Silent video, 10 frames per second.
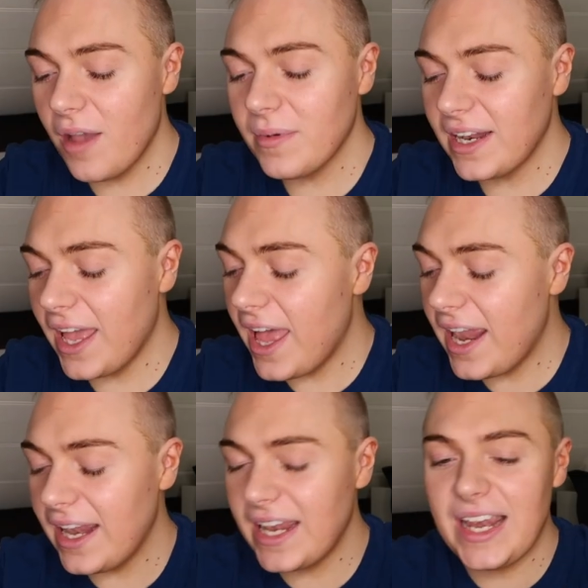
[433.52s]
I'm
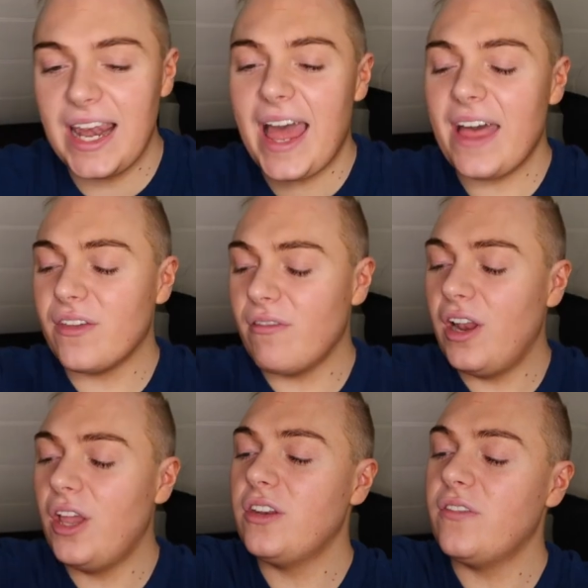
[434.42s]
gonna lather a
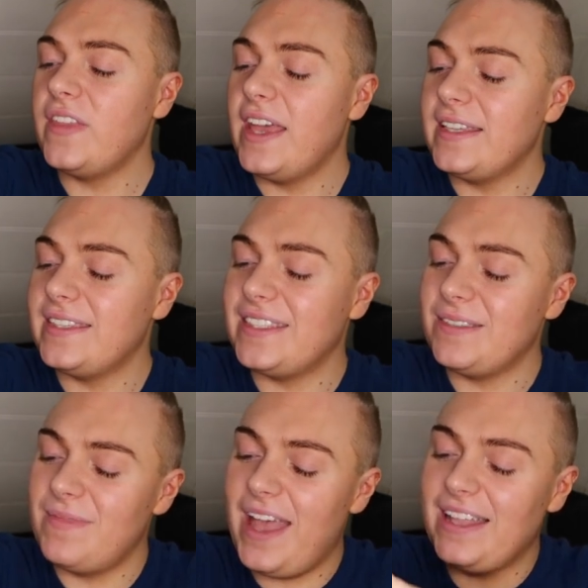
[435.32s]
load of this
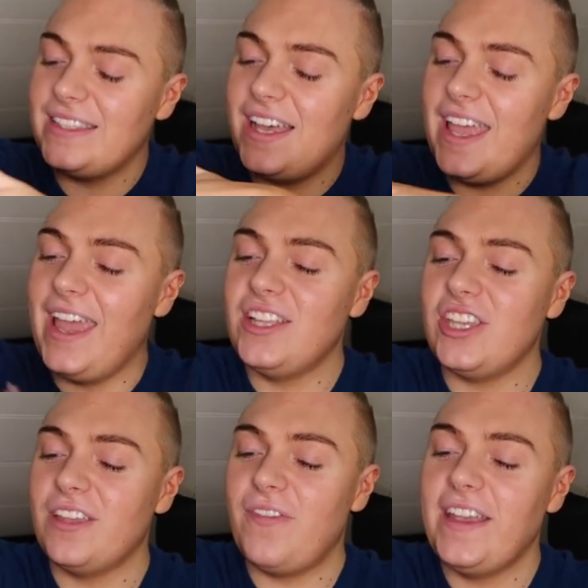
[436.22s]

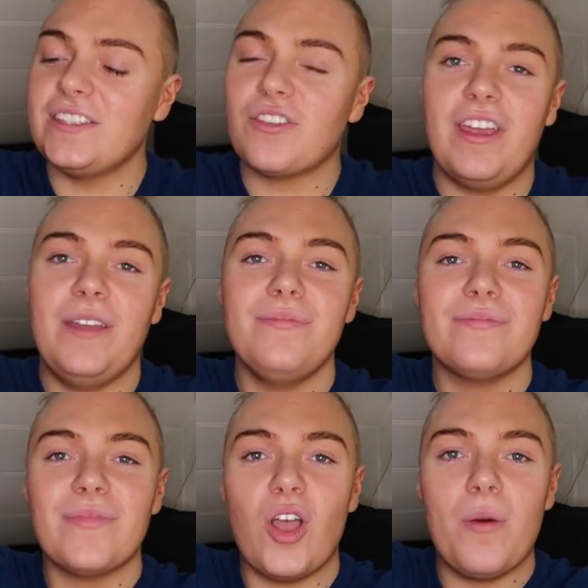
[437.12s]
anti-aging face cream
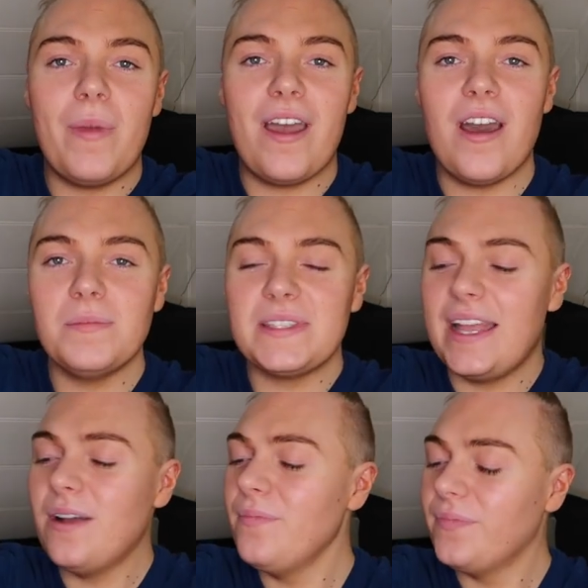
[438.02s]
on my arms
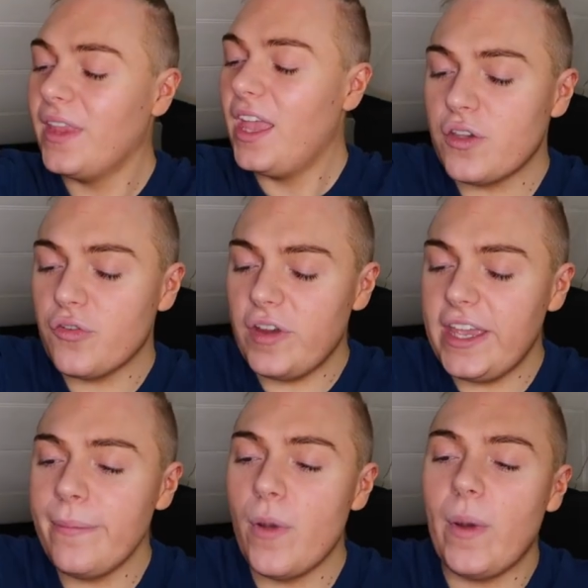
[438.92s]
now. The
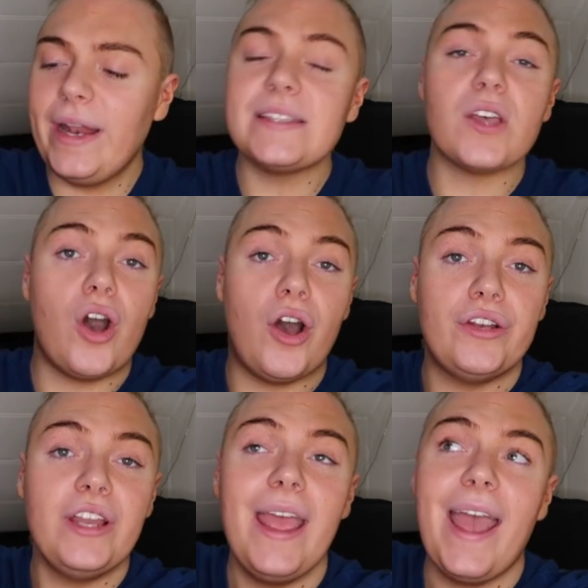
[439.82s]
cream, when it's
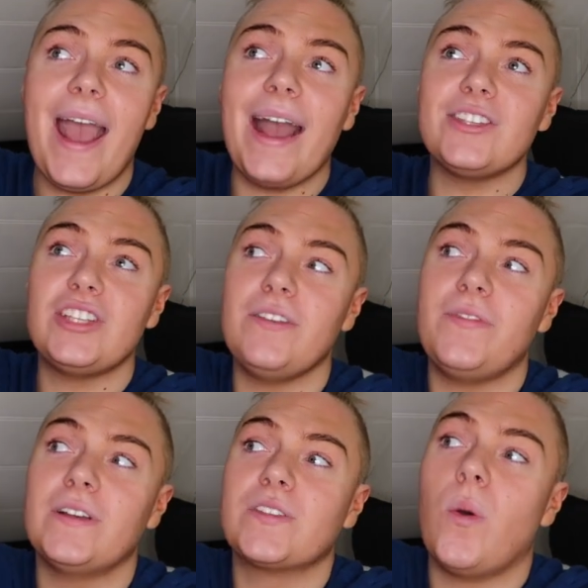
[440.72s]
on, actually
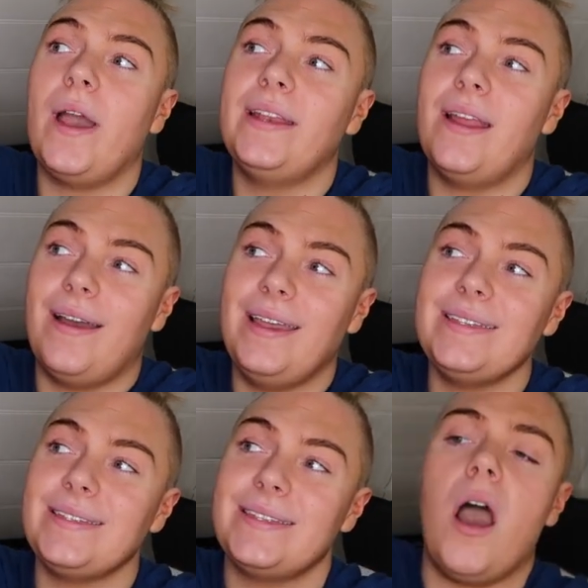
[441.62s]
feels quite
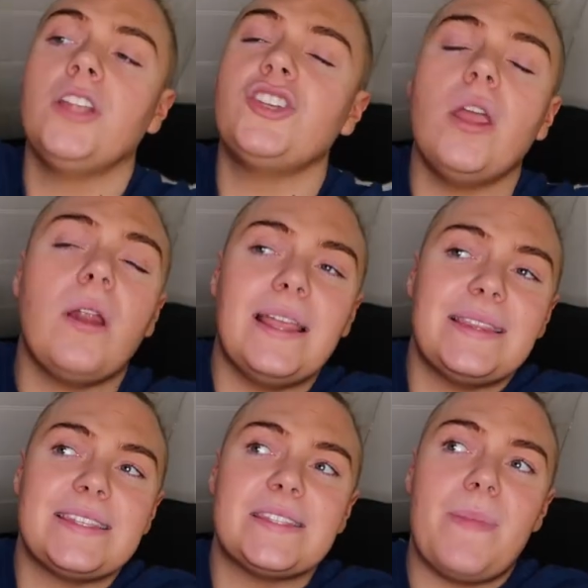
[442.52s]
nice. I don't like
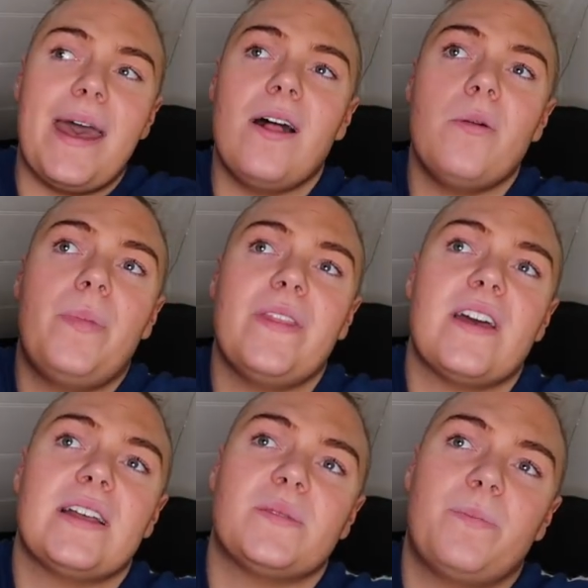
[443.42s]
the smell, but
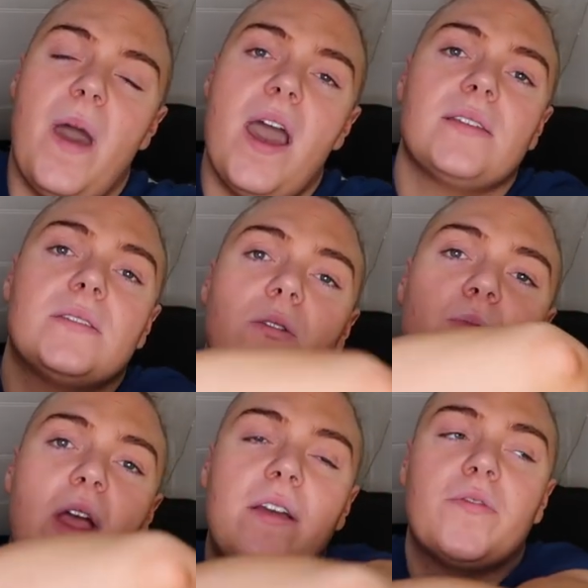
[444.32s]
that's personal
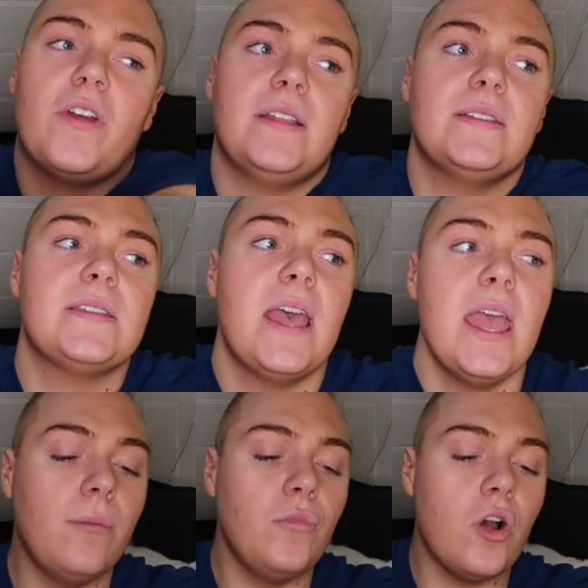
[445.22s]
preference.
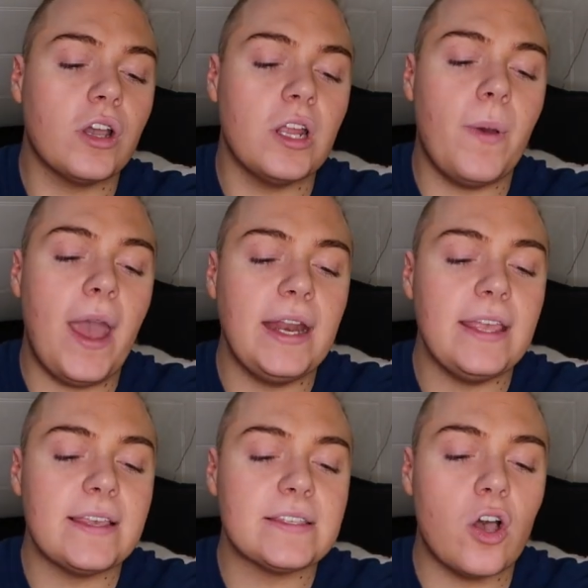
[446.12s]
I'm not gonna put any
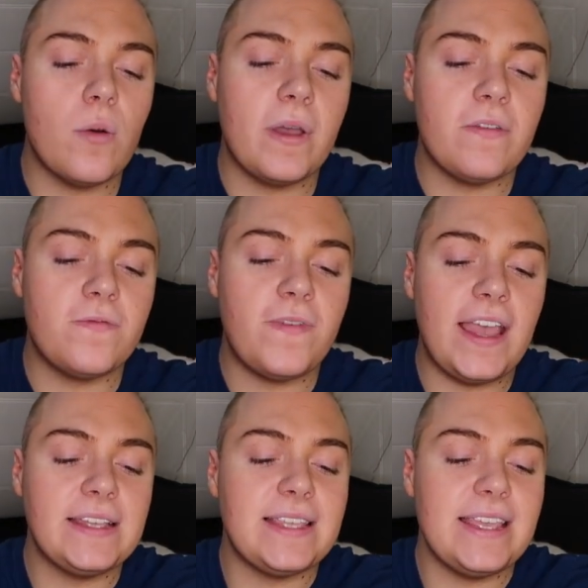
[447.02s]
of this on my
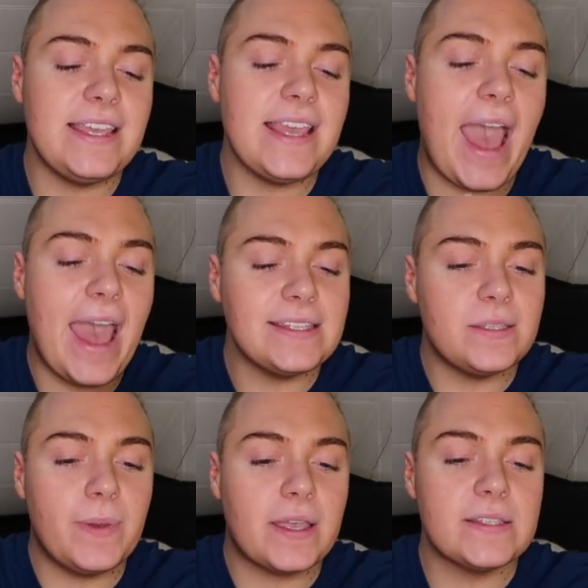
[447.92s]
face yet
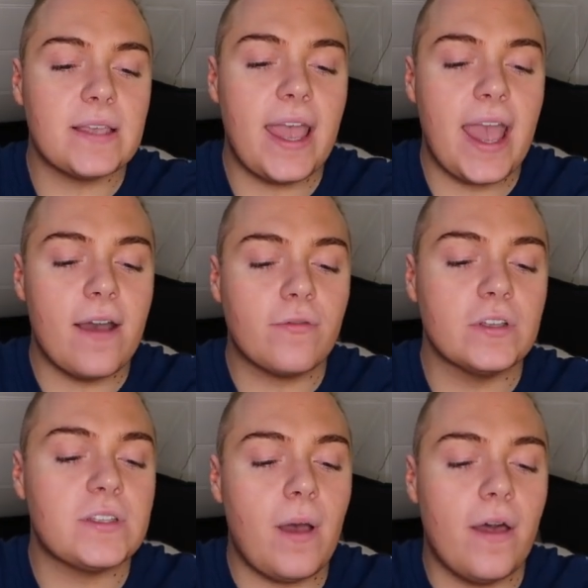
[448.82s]
because I have
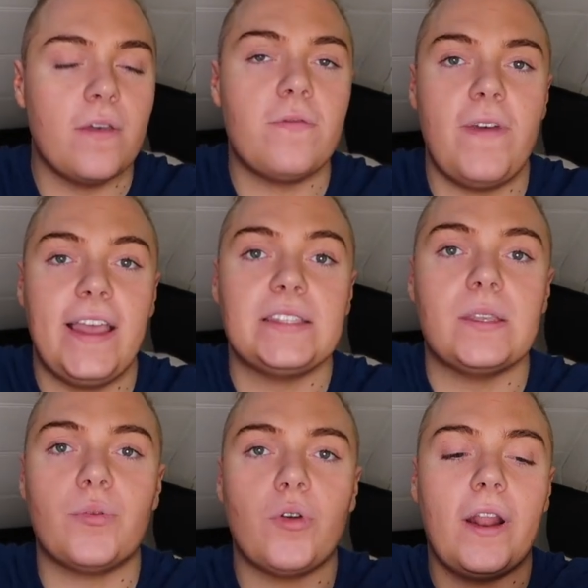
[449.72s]
got some other face
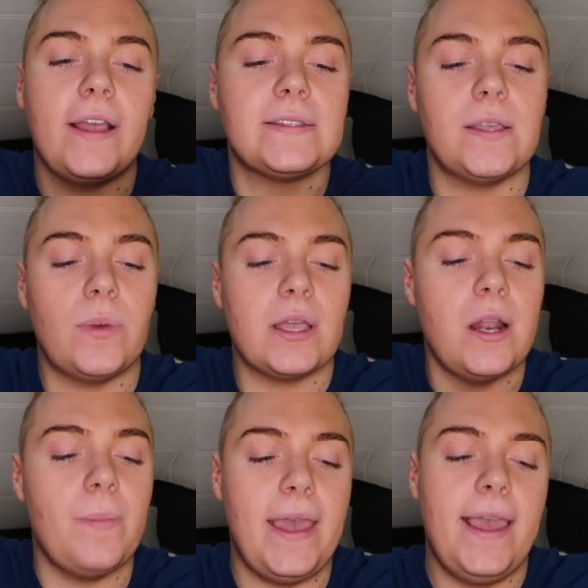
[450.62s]
products that we're
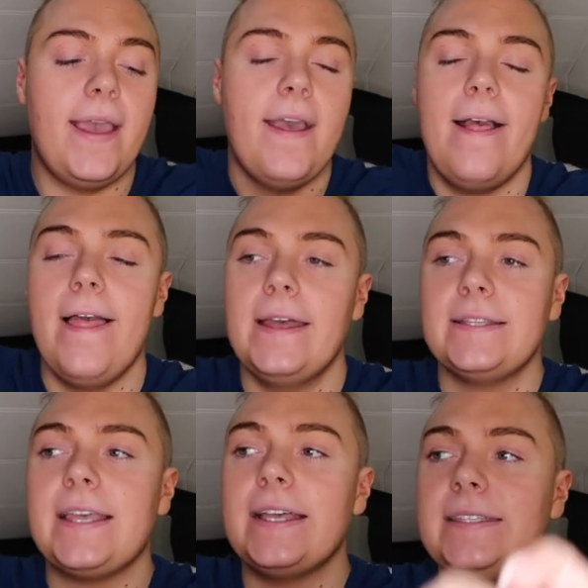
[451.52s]
gonna be
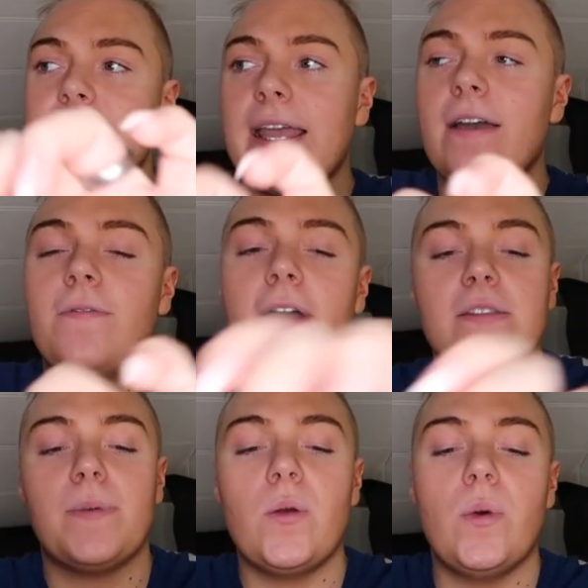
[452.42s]
testing out
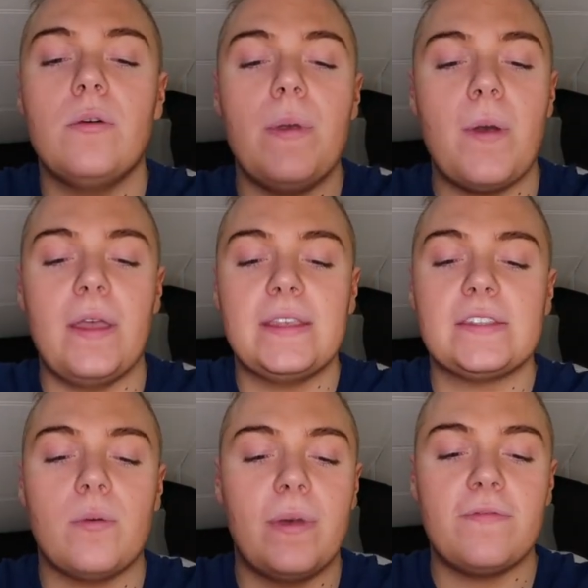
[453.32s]
first, but I will be putting
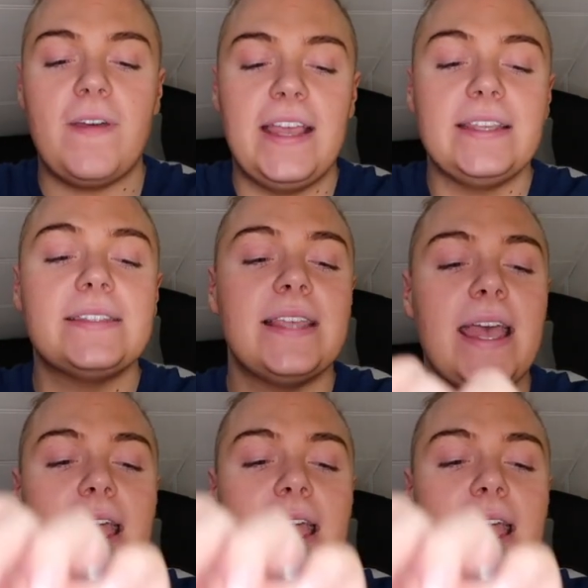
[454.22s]
this on my face